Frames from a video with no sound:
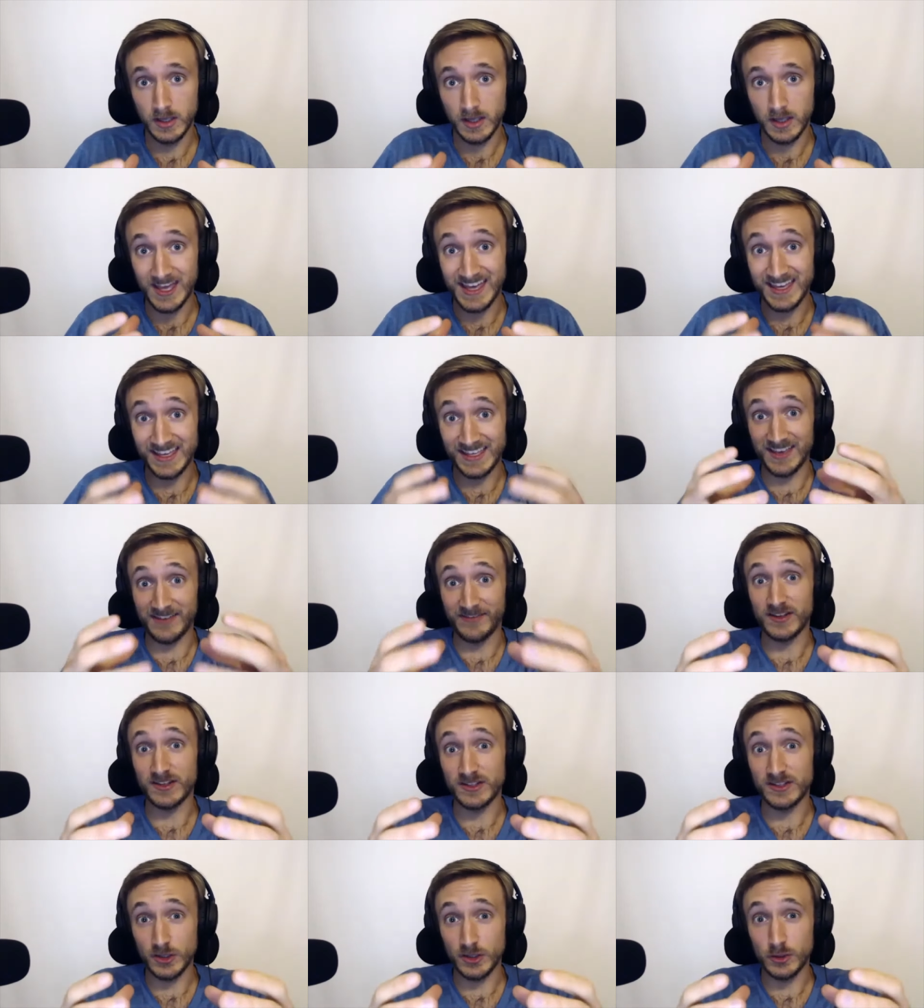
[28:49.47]
and give it
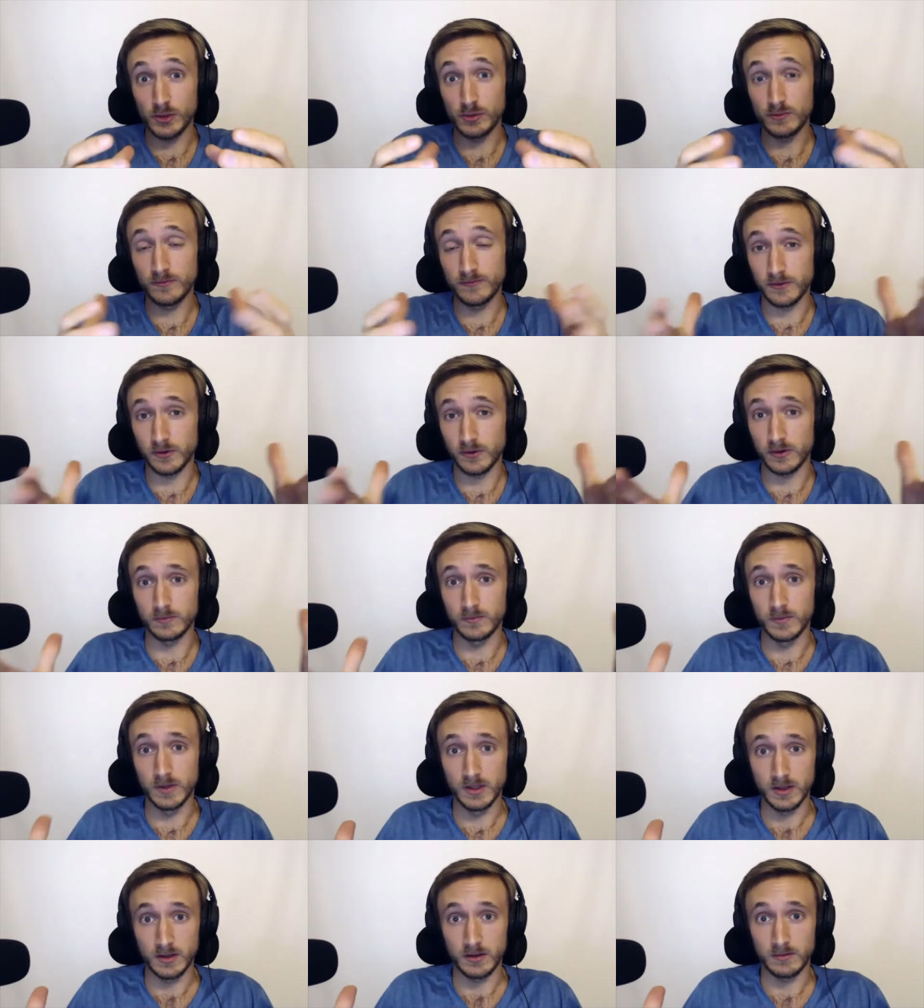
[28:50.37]
to you for
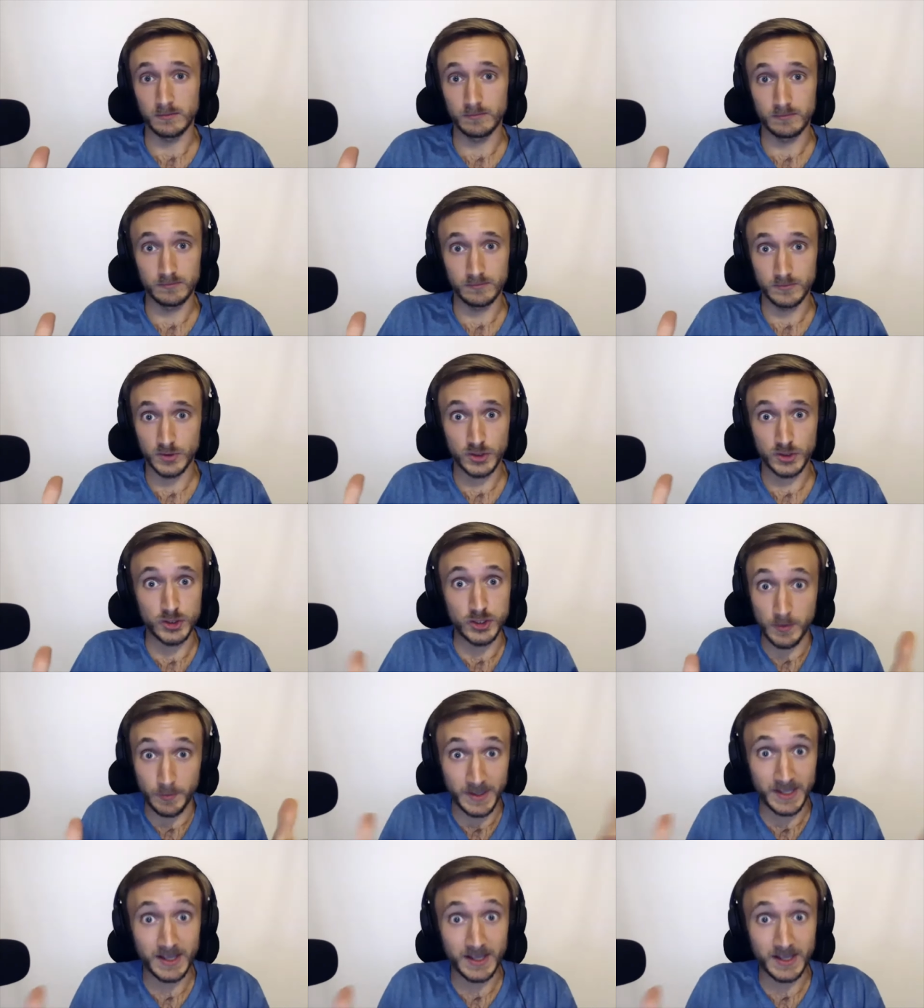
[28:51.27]
shipping